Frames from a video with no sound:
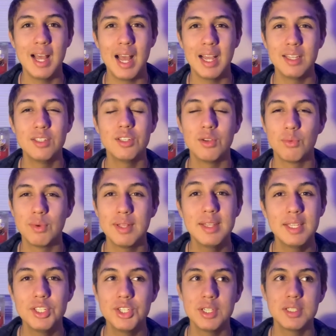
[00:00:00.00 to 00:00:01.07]
I
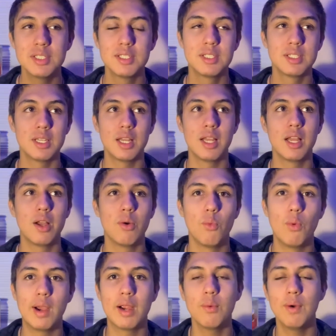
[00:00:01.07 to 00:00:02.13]
really just
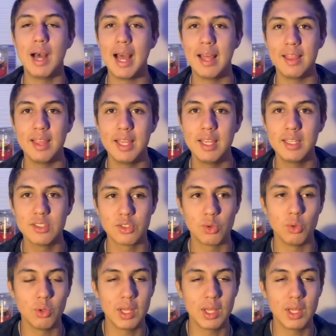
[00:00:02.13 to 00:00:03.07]
wear what I think is cool.